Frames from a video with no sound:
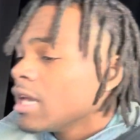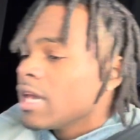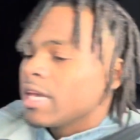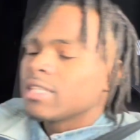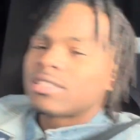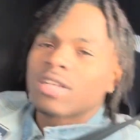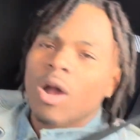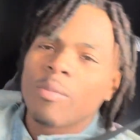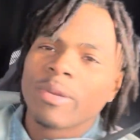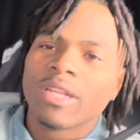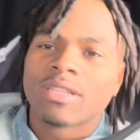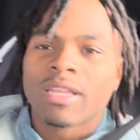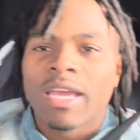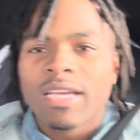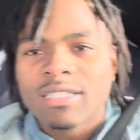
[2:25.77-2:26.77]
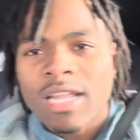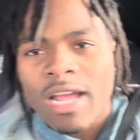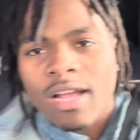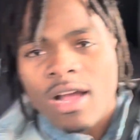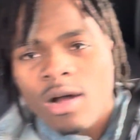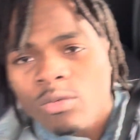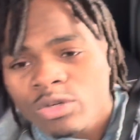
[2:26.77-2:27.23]
It's so many things that
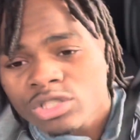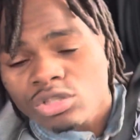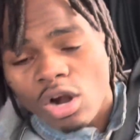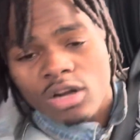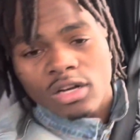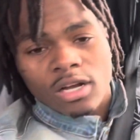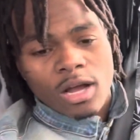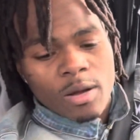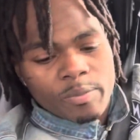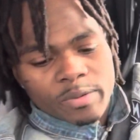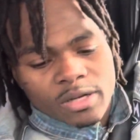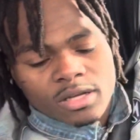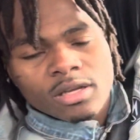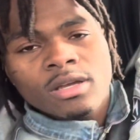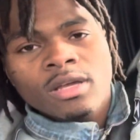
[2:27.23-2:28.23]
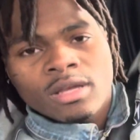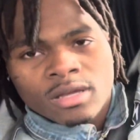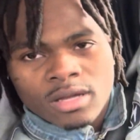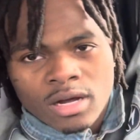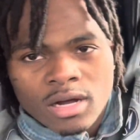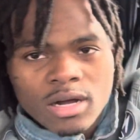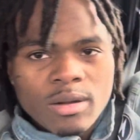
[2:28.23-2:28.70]
come with starting a company,
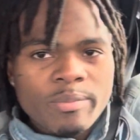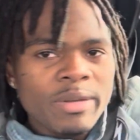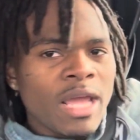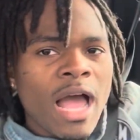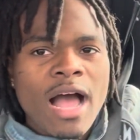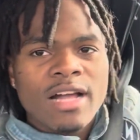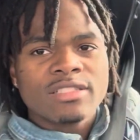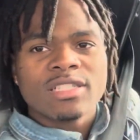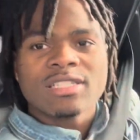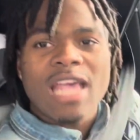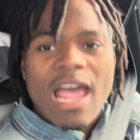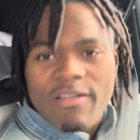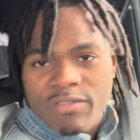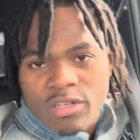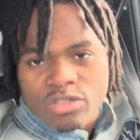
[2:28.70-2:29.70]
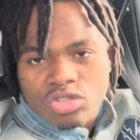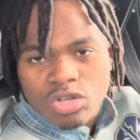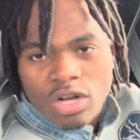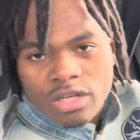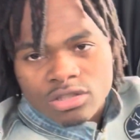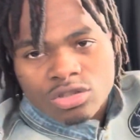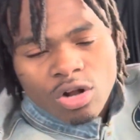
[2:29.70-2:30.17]
beyond just having a
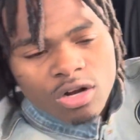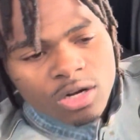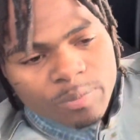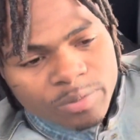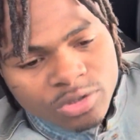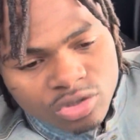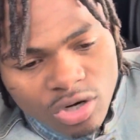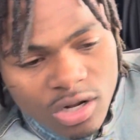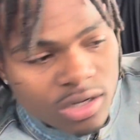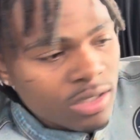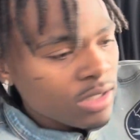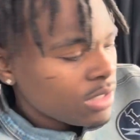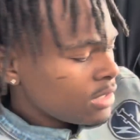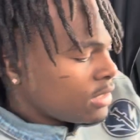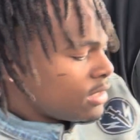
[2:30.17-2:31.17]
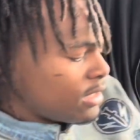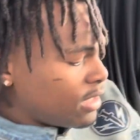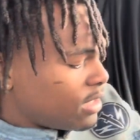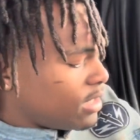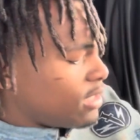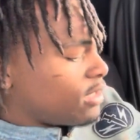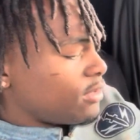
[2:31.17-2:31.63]
truck and starting up a truck,
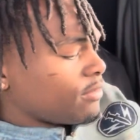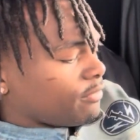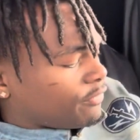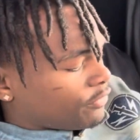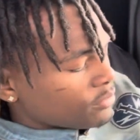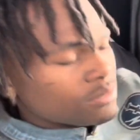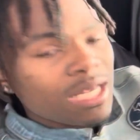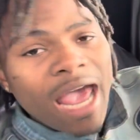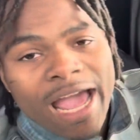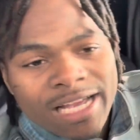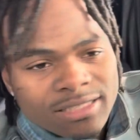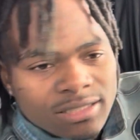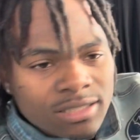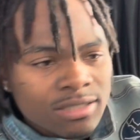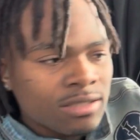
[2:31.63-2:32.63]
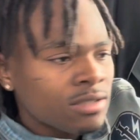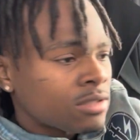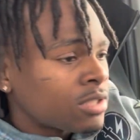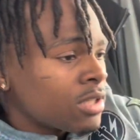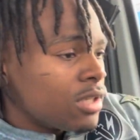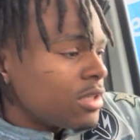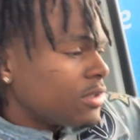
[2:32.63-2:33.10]
from taxes
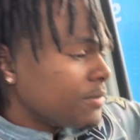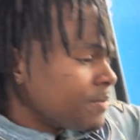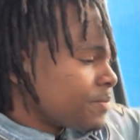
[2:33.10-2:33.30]
to